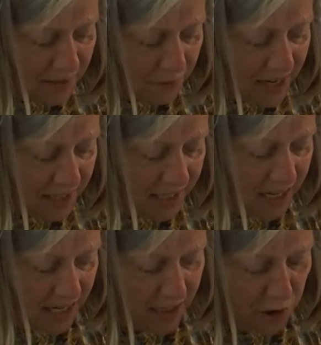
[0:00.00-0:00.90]
is
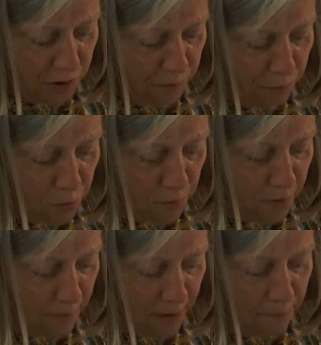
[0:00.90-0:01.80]
vintage, bought
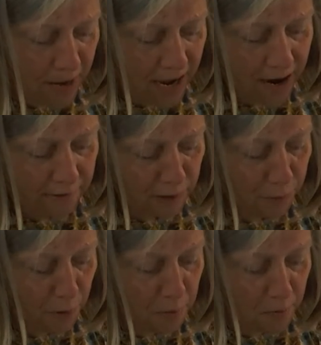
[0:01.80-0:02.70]
by my parents,
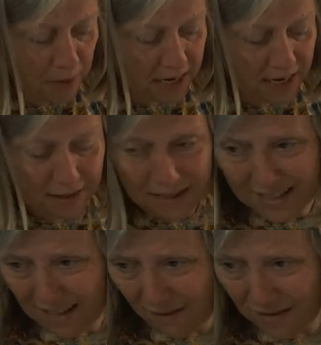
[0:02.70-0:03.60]
probably in the
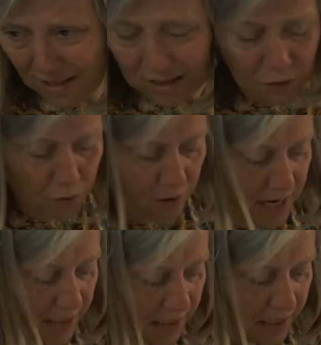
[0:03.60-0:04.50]
seventies or
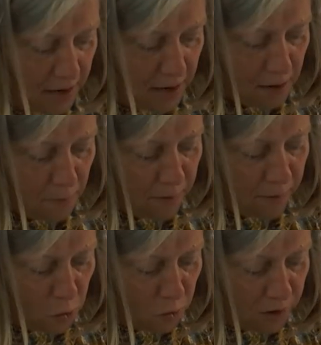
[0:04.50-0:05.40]
eighties. But,
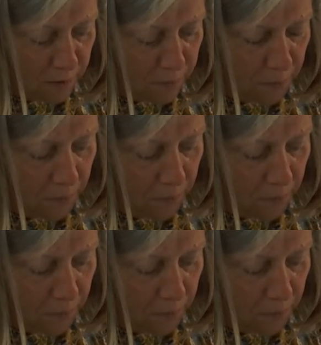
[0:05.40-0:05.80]
of course,